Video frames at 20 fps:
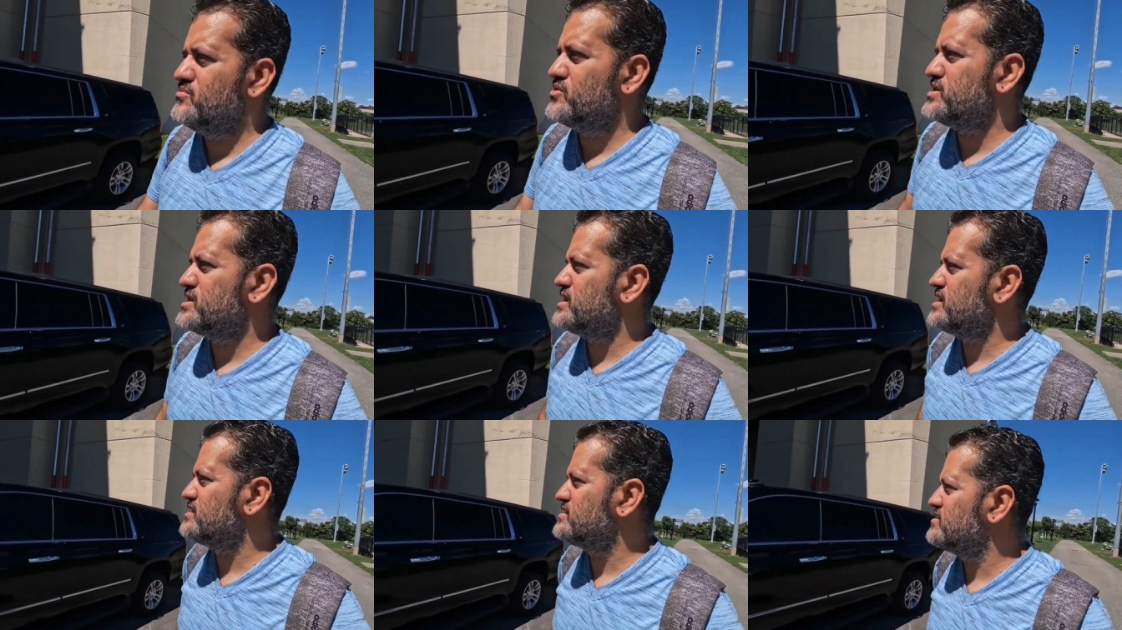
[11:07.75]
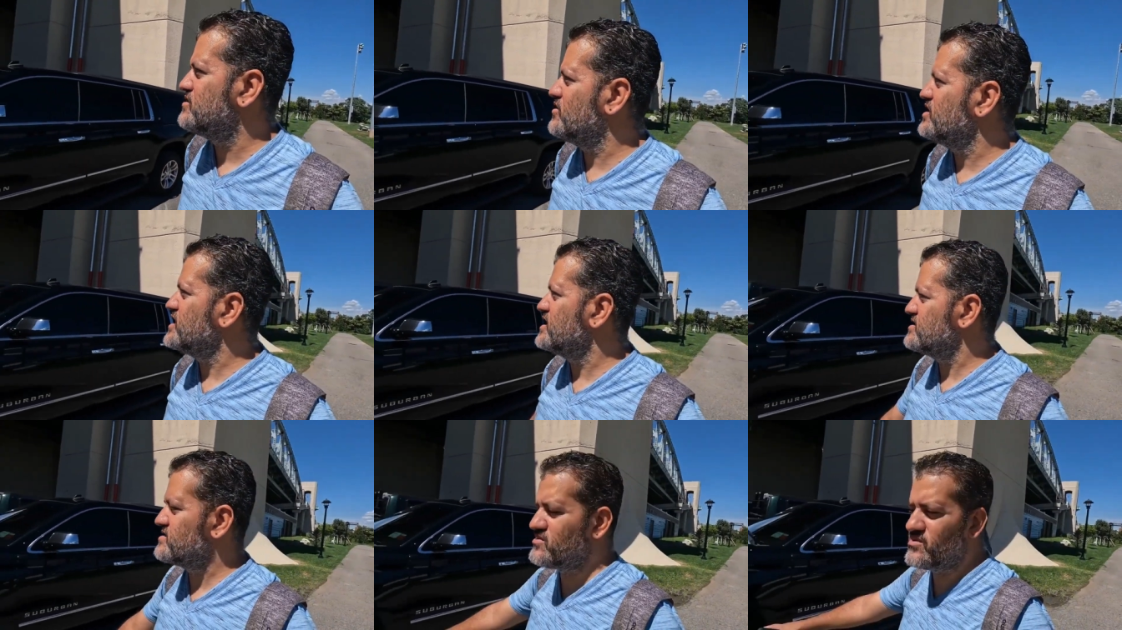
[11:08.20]
But yeah, oh
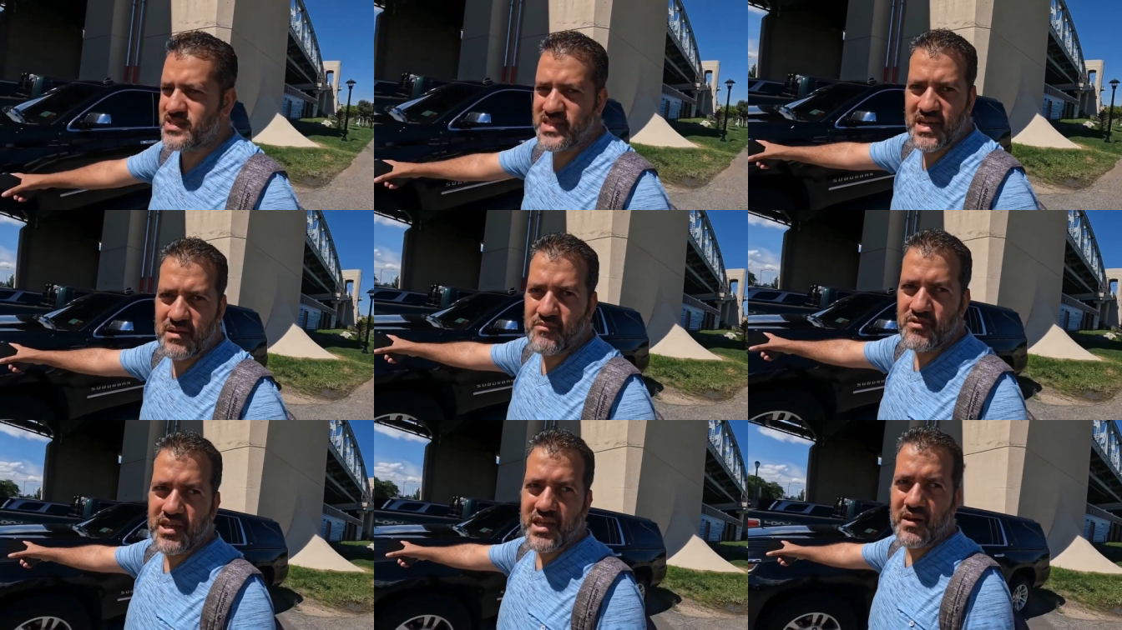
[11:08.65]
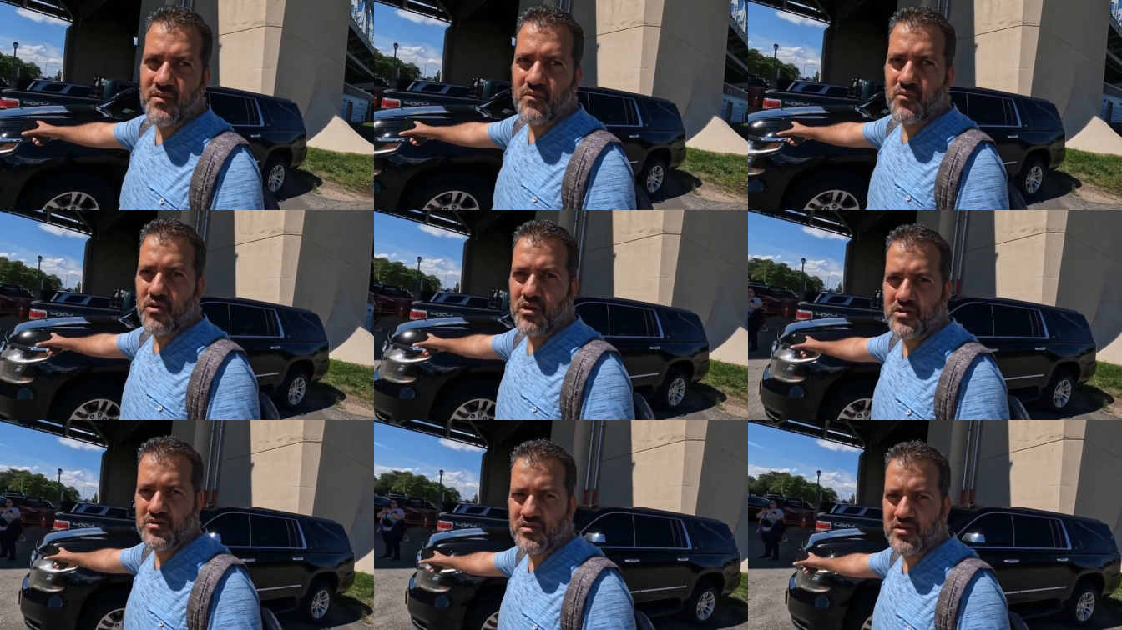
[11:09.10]
yeah, so yeah, we can
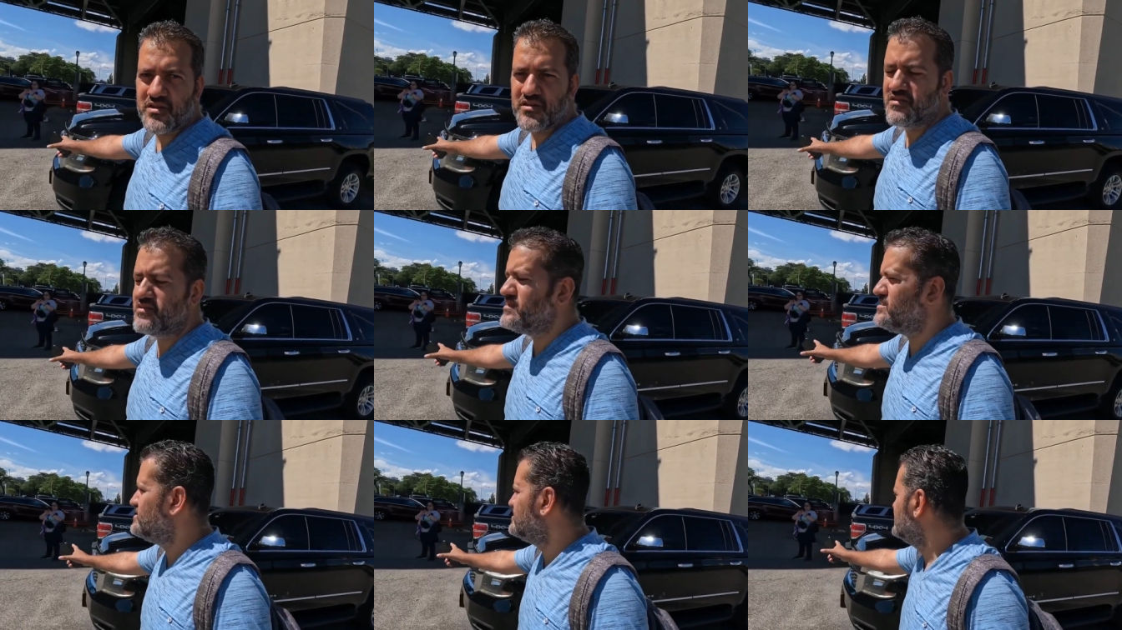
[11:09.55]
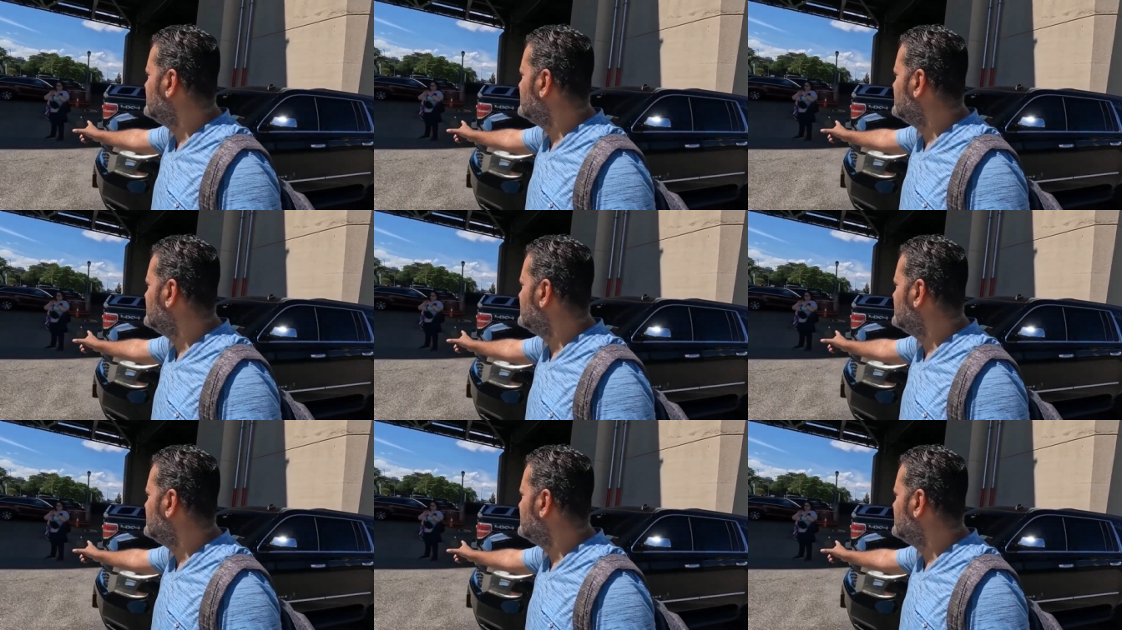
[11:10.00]
walk through here.